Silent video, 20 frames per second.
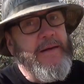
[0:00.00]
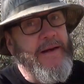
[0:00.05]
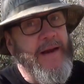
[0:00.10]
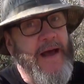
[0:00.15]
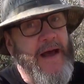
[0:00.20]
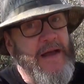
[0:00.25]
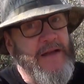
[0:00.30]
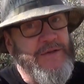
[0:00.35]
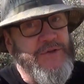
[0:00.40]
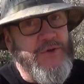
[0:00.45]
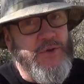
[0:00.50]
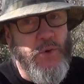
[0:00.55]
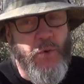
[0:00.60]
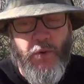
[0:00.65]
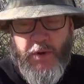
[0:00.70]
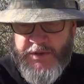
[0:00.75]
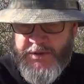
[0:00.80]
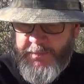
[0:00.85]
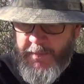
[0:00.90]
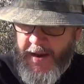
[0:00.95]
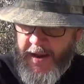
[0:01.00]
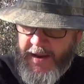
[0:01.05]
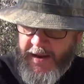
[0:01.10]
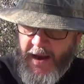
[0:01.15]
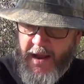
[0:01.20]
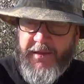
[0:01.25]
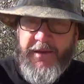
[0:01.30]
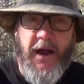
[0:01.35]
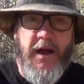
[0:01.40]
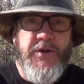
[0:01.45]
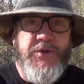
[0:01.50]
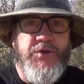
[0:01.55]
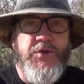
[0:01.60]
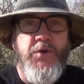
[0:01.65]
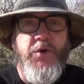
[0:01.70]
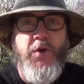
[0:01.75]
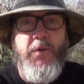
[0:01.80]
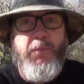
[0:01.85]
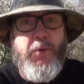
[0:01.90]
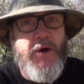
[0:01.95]
nice choice, man. I, I
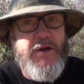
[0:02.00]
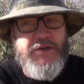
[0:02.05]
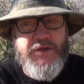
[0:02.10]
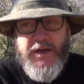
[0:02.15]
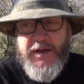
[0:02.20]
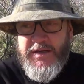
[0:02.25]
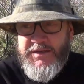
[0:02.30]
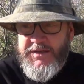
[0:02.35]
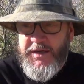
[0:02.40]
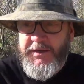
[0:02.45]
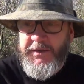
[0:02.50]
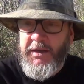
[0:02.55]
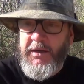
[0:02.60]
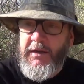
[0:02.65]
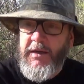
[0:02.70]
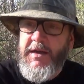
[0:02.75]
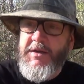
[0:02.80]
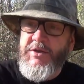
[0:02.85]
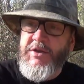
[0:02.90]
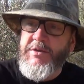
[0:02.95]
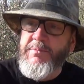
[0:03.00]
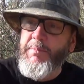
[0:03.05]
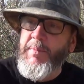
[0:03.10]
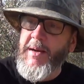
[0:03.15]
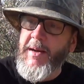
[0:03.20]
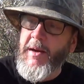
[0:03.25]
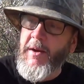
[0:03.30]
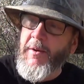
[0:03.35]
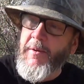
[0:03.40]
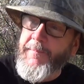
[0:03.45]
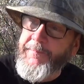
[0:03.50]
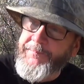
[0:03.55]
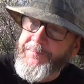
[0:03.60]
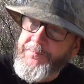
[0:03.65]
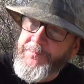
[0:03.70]
sure do appreciate it. It's a delicious beer.